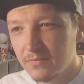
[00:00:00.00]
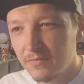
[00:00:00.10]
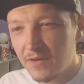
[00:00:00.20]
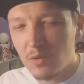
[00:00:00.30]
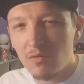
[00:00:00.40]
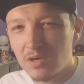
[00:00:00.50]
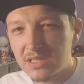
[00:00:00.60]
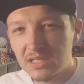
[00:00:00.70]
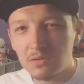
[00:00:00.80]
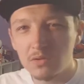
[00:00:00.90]
if I want to run a
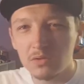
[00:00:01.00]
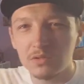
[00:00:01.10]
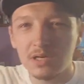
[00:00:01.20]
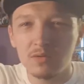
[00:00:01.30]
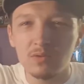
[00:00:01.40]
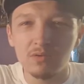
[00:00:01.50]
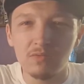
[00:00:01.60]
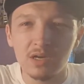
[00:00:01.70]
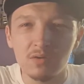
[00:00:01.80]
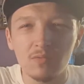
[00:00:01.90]
single coil, I don't want to
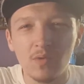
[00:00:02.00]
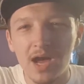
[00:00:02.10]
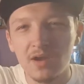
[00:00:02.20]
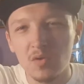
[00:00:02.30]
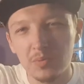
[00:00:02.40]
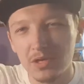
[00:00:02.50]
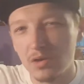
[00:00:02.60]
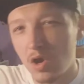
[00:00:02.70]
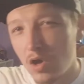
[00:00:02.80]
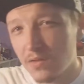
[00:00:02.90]
run it wide
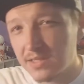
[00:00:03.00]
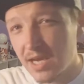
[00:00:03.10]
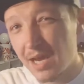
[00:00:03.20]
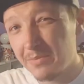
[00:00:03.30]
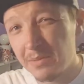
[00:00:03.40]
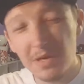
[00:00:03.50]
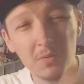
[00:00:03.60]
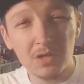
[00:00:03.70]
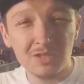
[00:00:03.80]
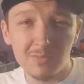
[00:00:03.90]
open all the time. Maybe I
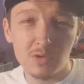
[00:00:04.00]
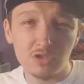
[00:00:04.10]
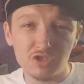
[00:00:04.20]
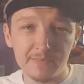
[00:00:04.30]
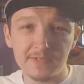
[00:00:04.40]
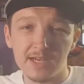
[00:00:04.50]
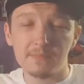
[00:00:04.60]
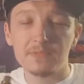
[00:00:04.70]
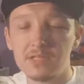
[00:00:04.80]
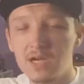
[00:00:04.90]
want to use my own drip tip.
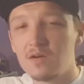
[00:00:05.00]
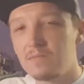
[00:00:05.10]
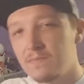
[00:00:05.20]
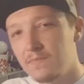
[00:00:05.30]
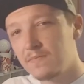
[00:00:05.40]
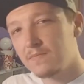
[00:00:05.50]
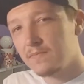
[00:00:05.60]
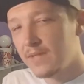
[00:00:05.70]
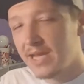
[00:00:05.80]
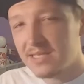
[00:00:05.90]
So
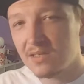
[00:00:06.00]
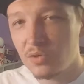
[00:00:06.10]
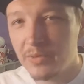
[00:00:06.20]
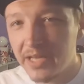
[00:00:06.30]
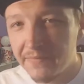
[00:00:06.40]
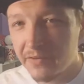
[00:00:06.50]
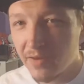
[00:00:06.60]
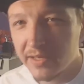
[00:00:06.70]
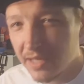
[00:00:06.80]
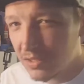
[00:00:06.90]
that's a little bit iffy
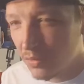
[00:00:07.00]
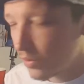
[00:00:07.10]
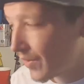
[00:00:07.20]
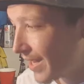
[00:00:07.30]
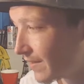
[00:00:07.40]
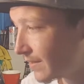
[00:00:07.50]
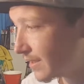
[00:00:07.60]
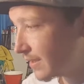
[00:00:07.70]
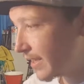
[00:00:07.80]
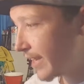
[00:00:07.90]
right there. I don't know why they
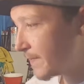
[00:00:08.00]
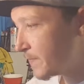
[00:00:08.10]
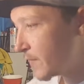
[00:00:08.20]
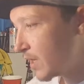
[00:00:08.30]
did that.